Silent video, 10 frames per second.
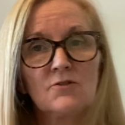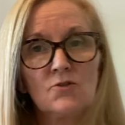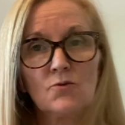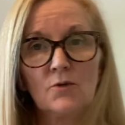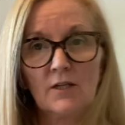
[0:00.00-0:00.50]

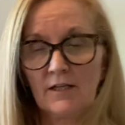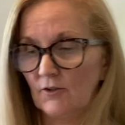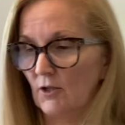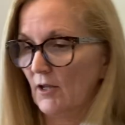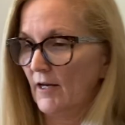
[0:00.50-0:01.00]
do click
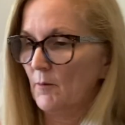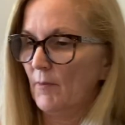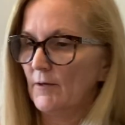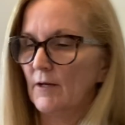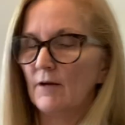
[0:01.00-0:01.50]
the like
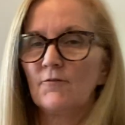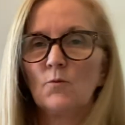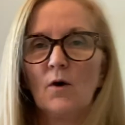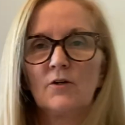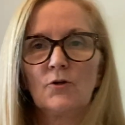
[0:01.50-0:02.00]
button. If you
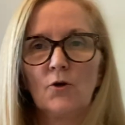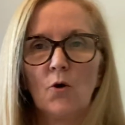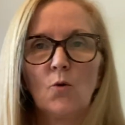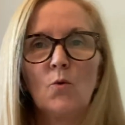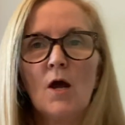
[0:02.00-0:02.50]
want to
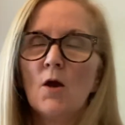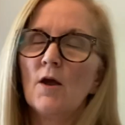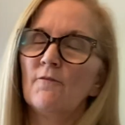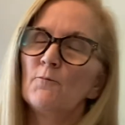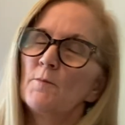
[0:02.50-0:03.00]
know
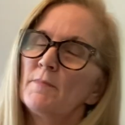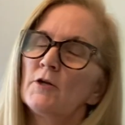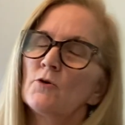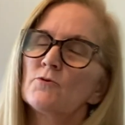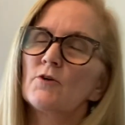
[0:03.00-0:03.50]
when
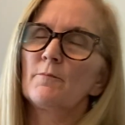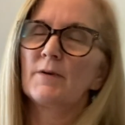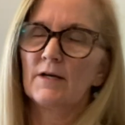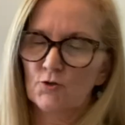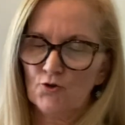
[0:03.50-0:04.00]
videos are
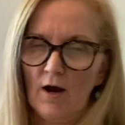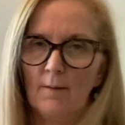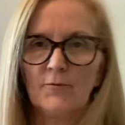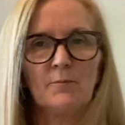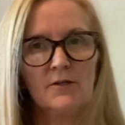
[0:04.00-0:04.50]
being
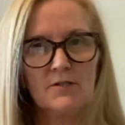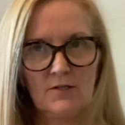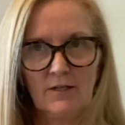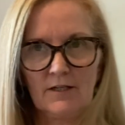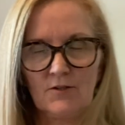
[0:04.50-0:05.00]
dropped, please
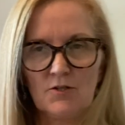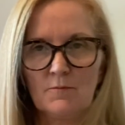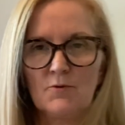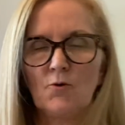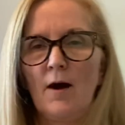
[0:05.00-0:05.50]
click the
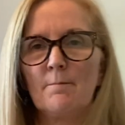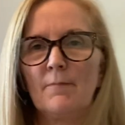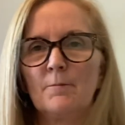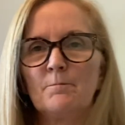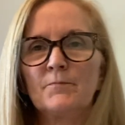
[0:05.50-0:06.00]
subscribe
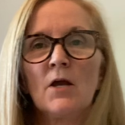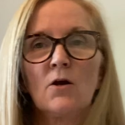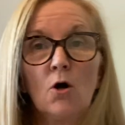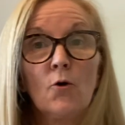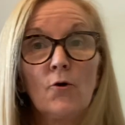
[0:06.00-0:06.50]
button.
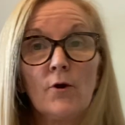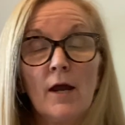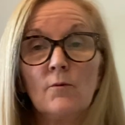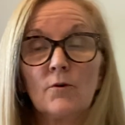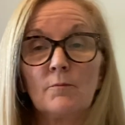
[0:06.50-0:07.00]

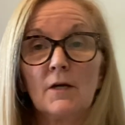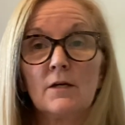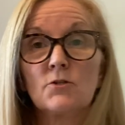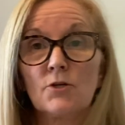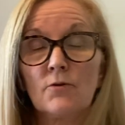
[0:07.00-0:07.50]
Co-create with me
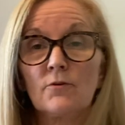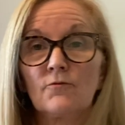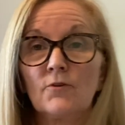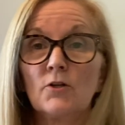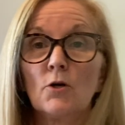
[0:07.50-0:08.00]
and share this
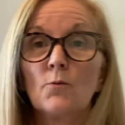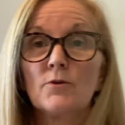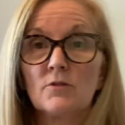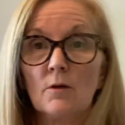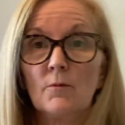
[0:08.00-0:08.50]
video with
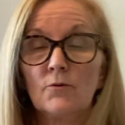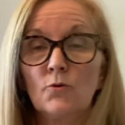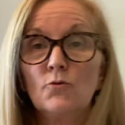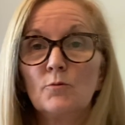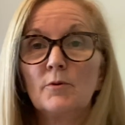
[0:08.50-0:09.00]
someone who
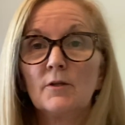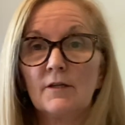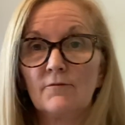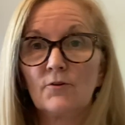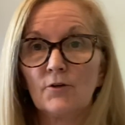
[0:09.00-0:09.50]
you
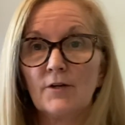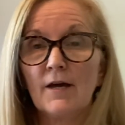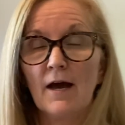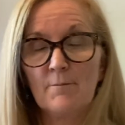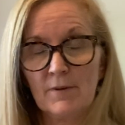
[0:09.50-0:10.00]
believe could
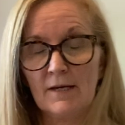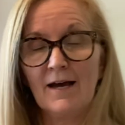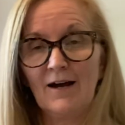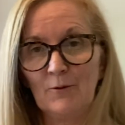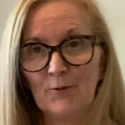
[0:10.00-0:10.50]
be
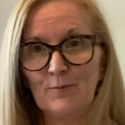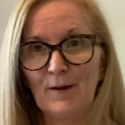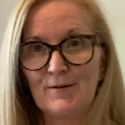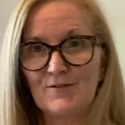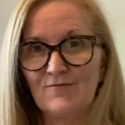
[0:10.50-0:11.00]
helped by
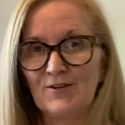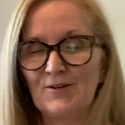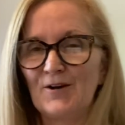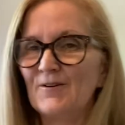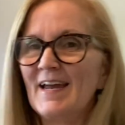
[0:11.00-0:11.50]
this
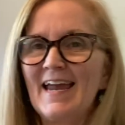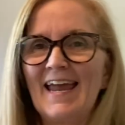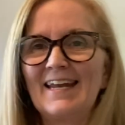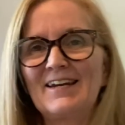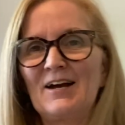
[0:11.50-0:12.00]
video.
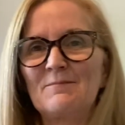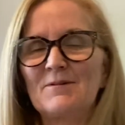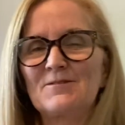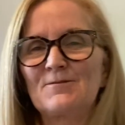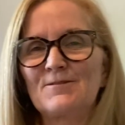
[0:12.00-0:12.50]
Any
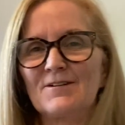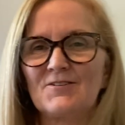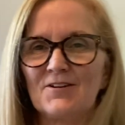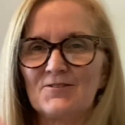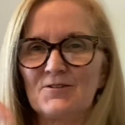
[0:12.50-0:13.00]
comments or
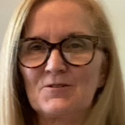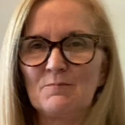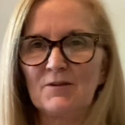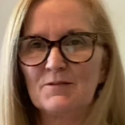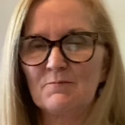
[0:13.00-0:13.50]
suggestions,
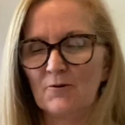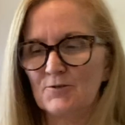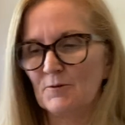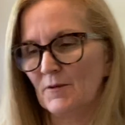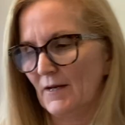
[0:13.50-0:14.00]
please post
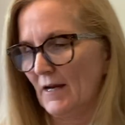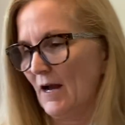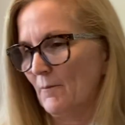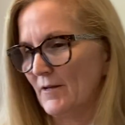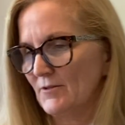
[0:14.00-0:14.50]
them in the
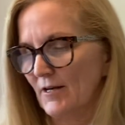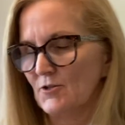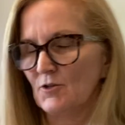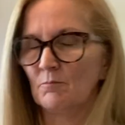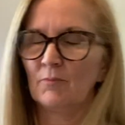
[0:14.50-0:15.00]
comment
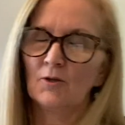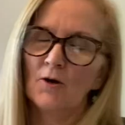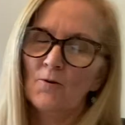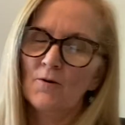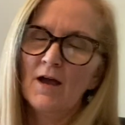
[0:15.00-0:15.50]
section
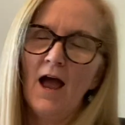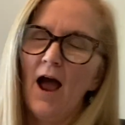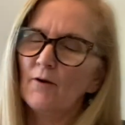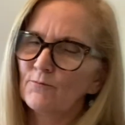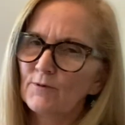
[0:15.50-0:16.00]
below.
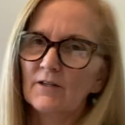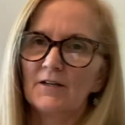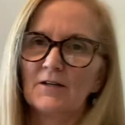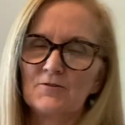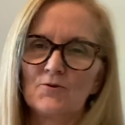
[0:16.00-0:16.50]
I
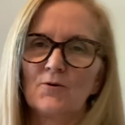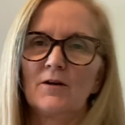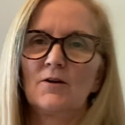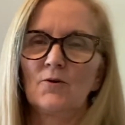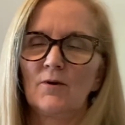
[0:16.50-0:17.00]
really enjoy
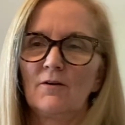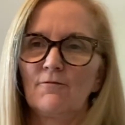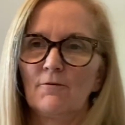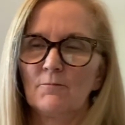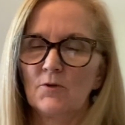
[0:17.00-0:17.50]
hearing
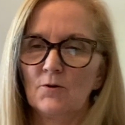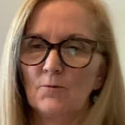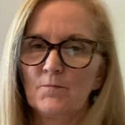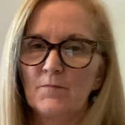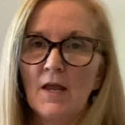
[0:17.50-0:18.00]
from
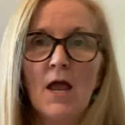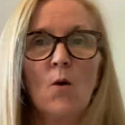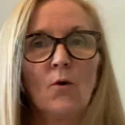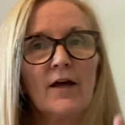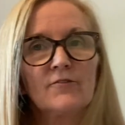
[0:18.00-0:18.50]
you.
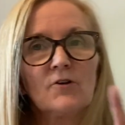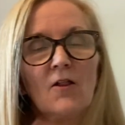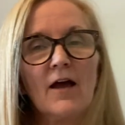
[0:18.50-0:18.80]
Well, that's all I